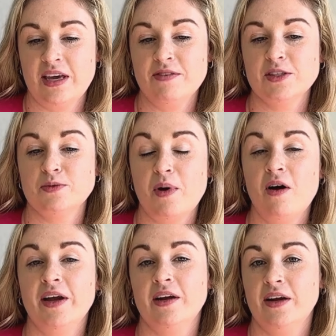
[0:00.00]
even
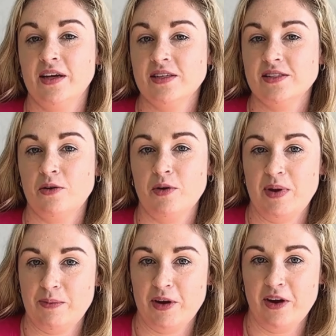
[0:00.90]
small areas on the
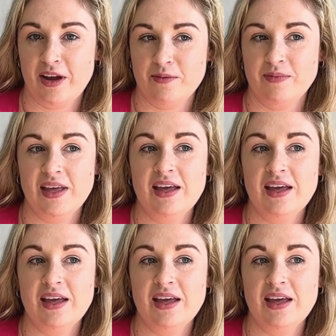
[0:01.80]
mammogram